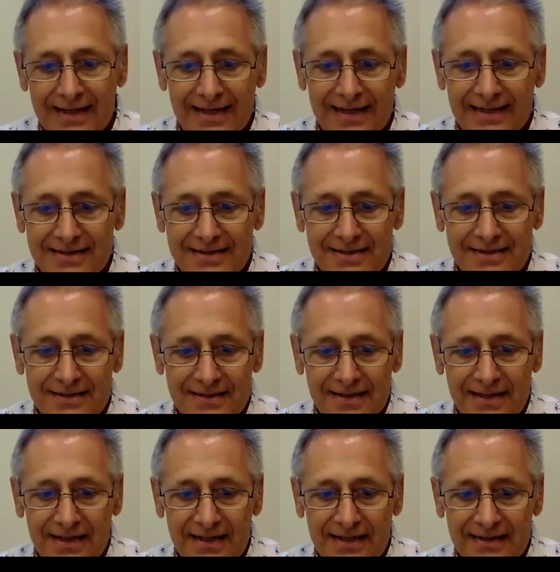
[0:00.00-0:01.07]
And
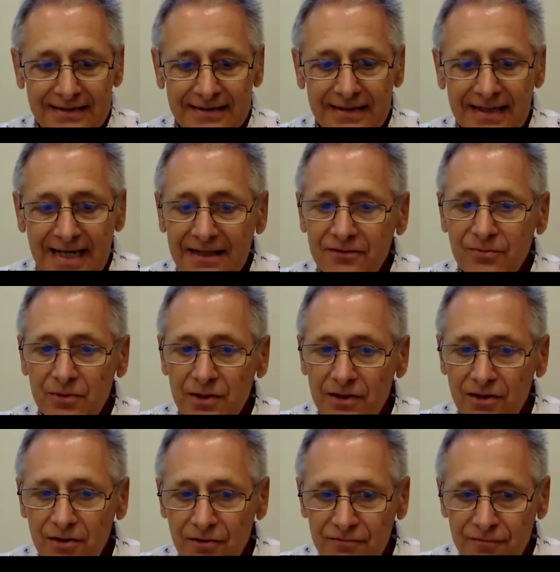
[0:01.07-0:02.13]
uh, the
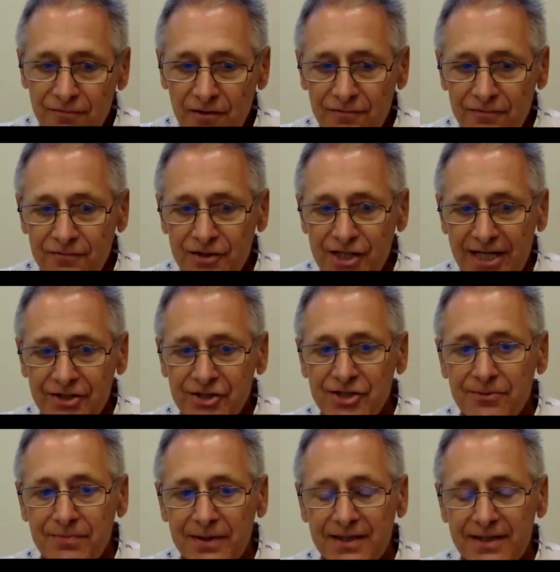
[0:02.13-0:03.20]
network of, of
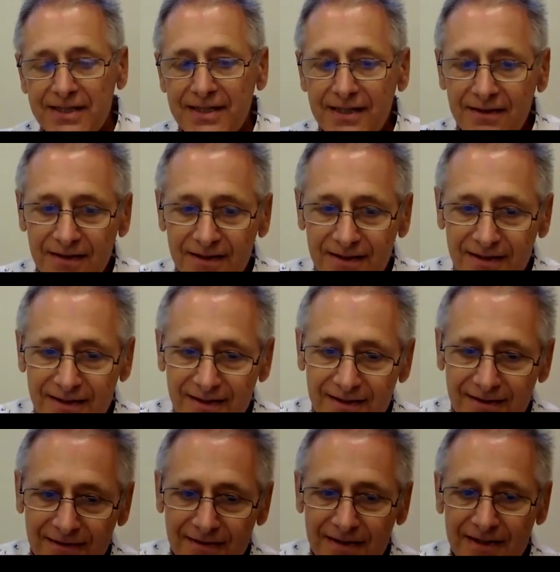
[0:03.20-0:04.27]
ChatGPT
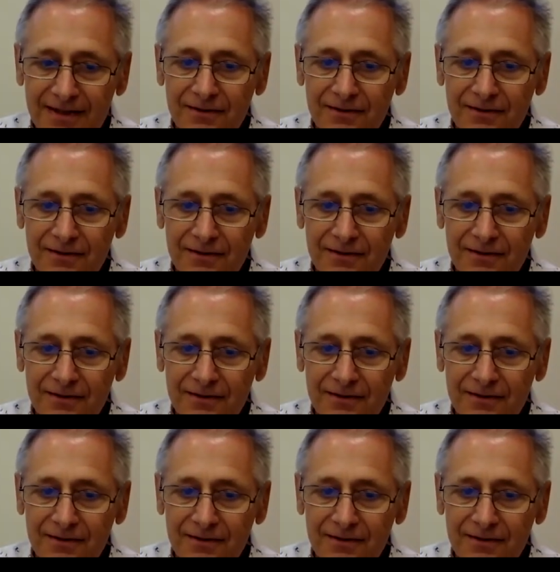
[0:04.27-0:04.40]
uh,